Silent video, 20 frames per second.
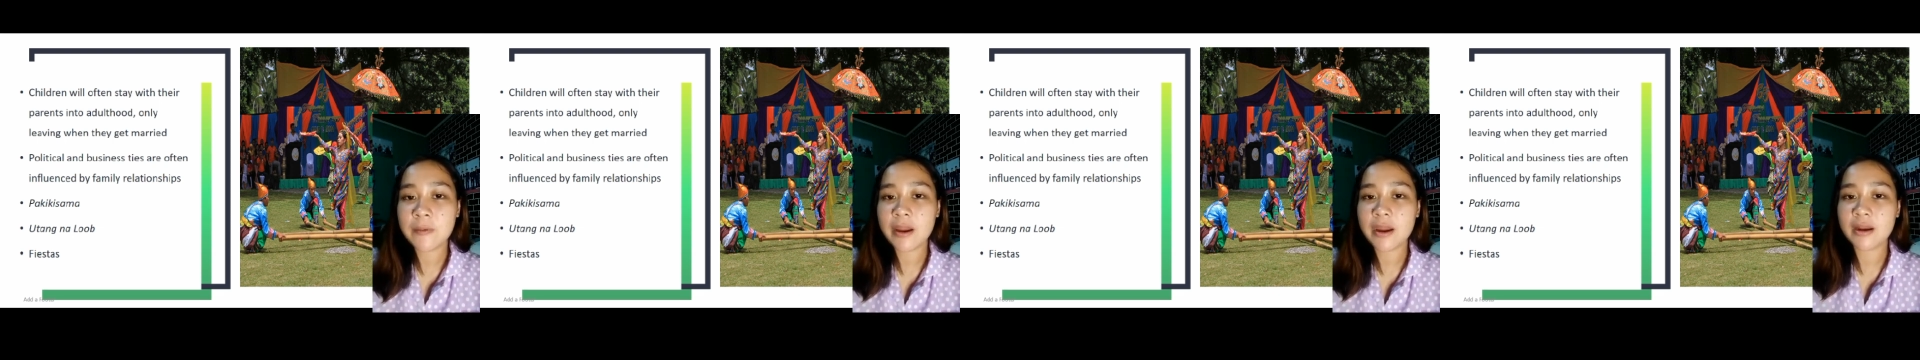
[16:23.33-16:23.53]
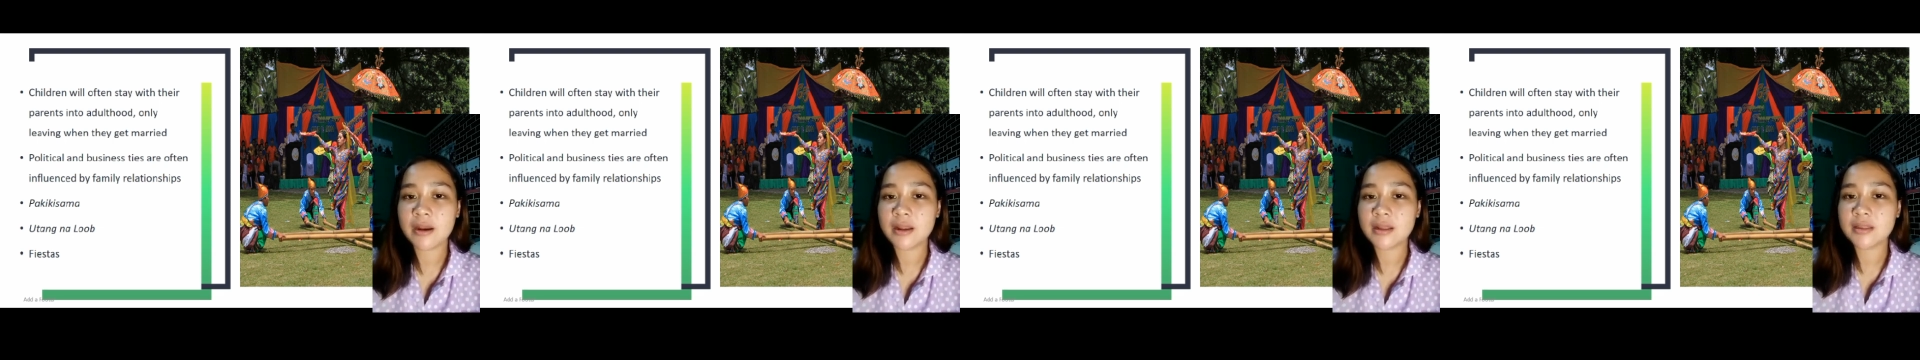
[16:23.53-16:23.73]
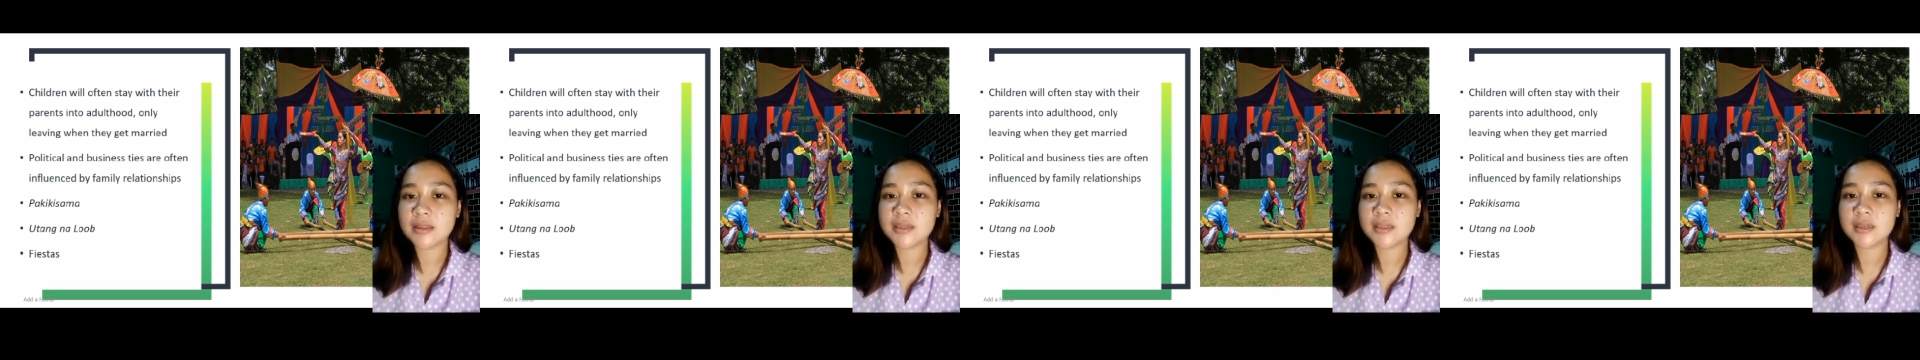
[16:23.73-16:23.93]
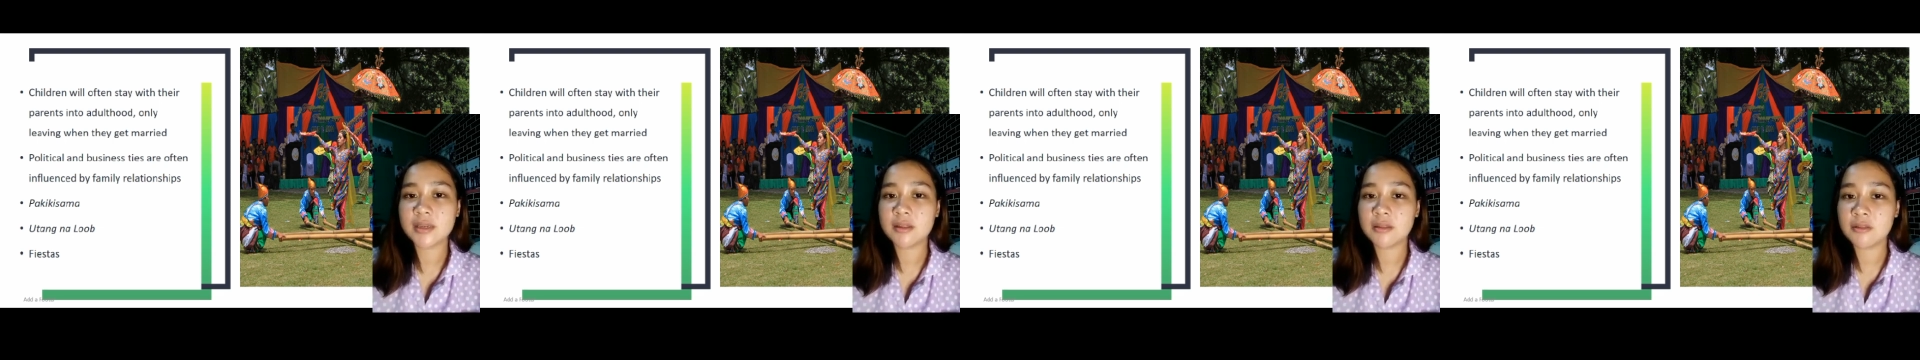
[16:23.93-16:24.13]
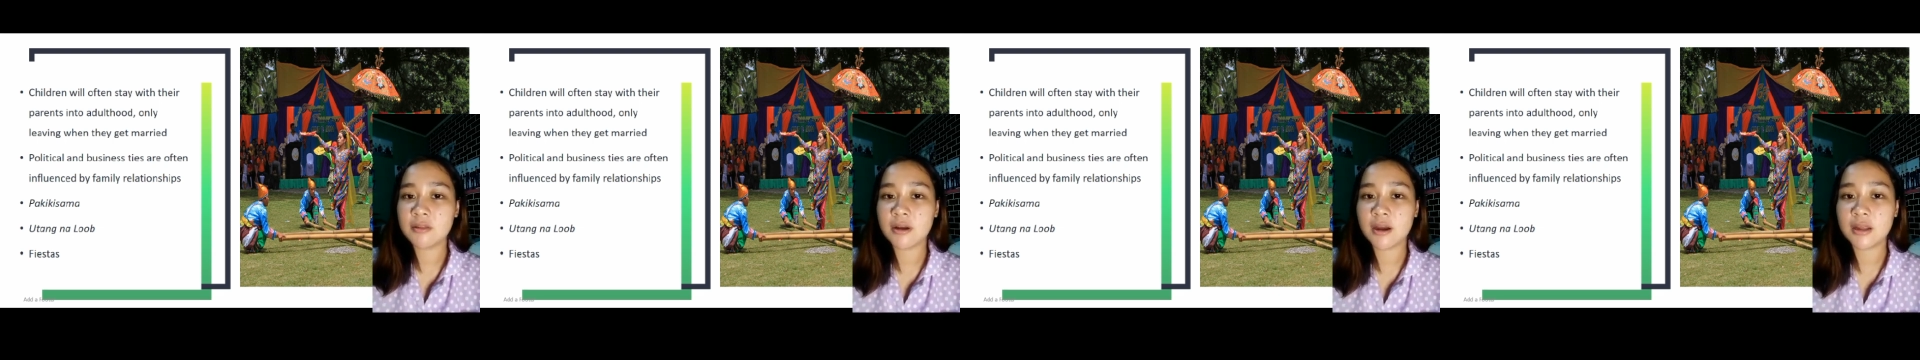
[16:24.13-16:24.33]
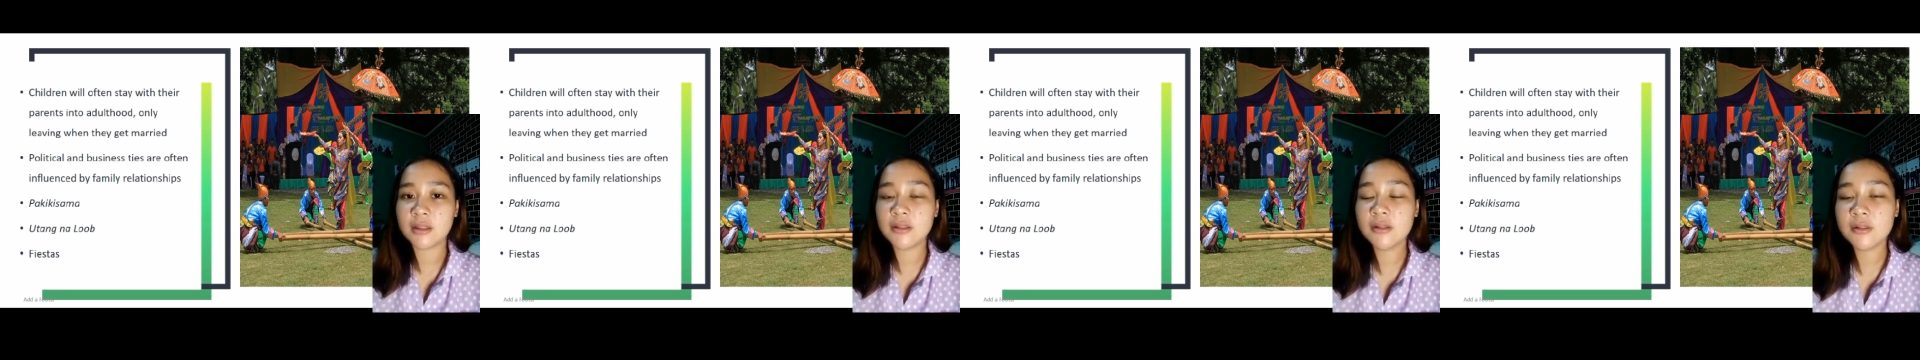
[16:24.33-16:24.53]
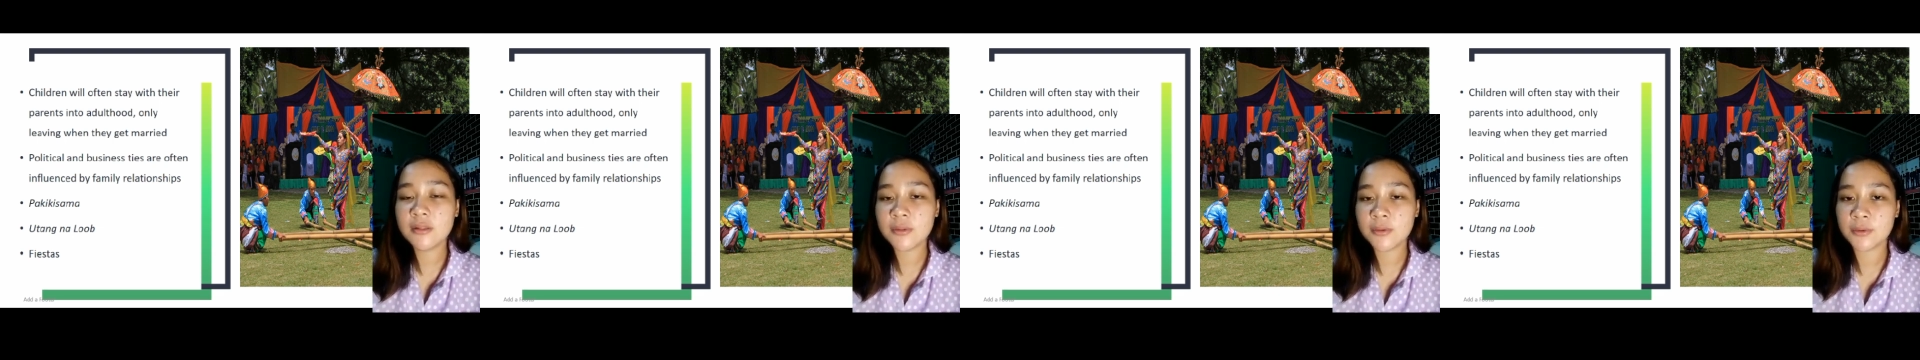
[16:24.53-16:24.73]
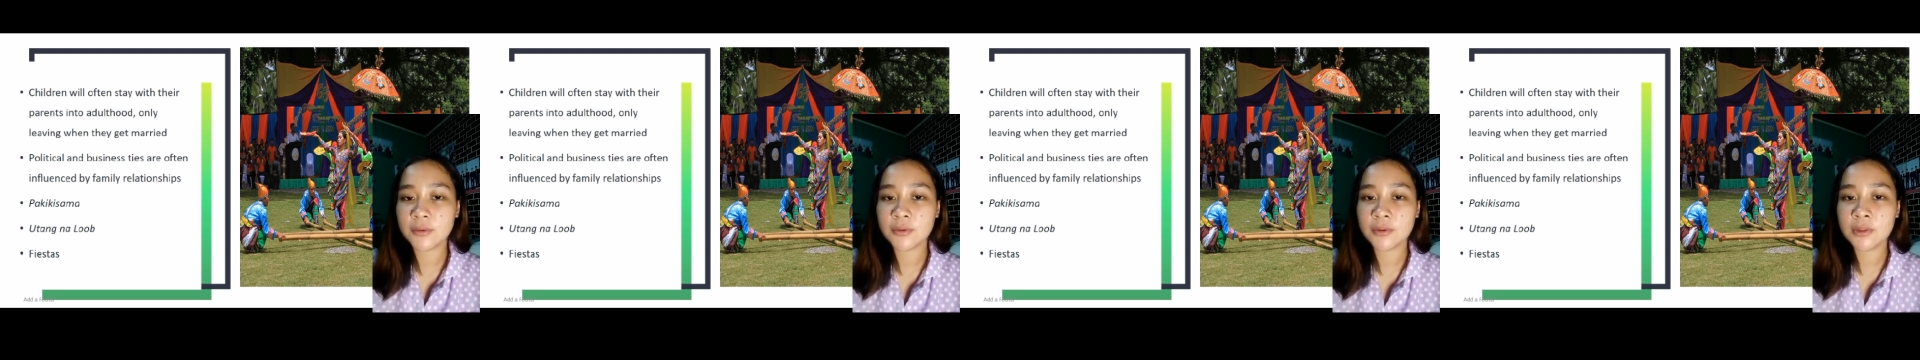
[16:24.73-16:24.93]
parents into
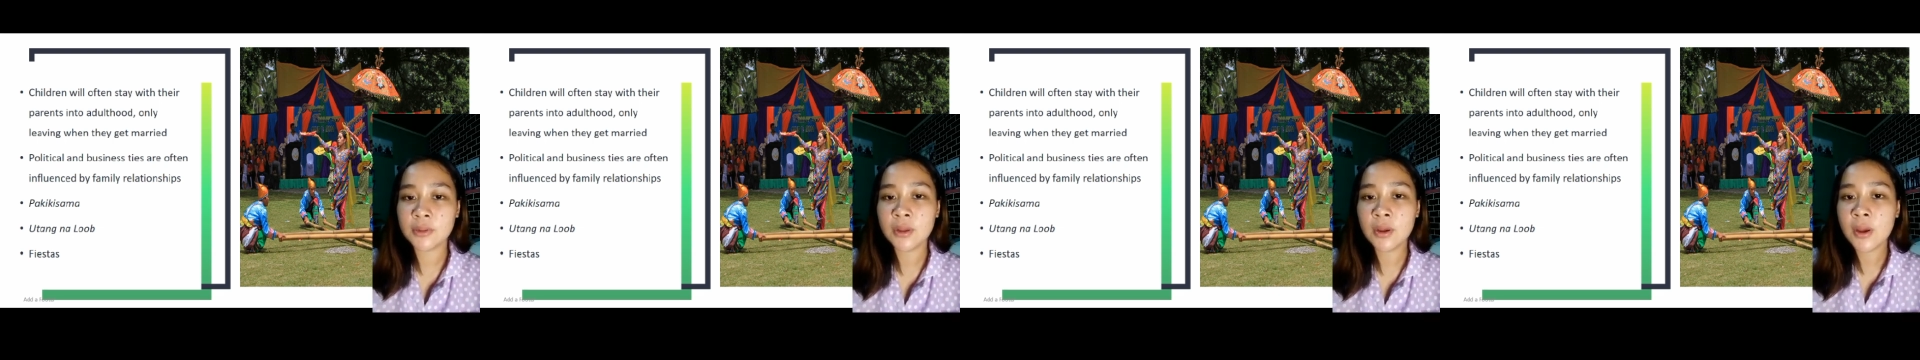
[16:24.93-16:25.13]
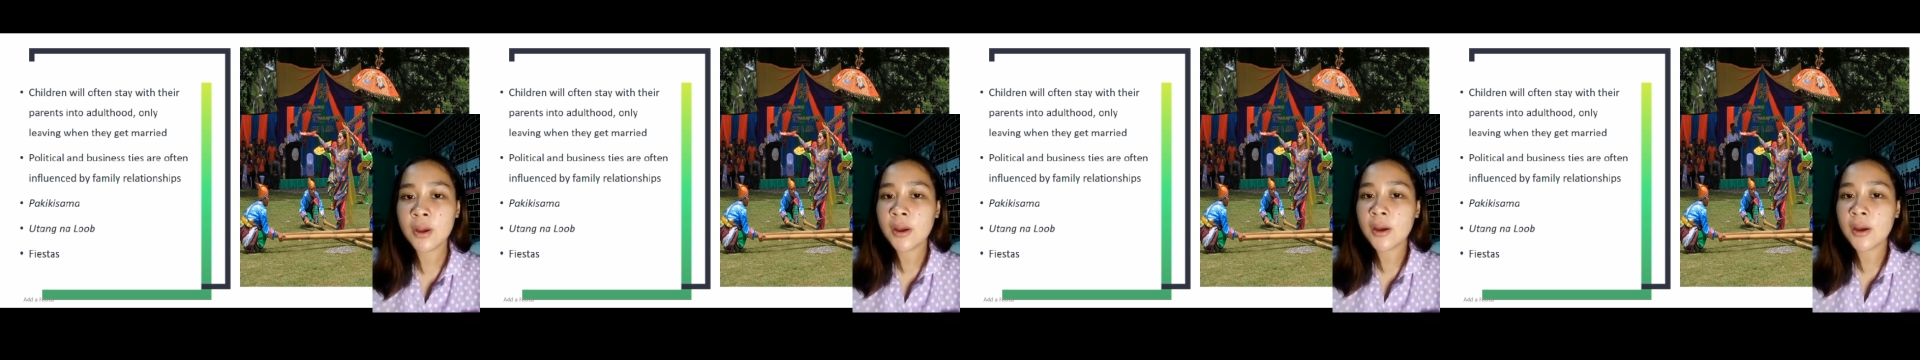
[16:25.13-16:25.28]
adulthood,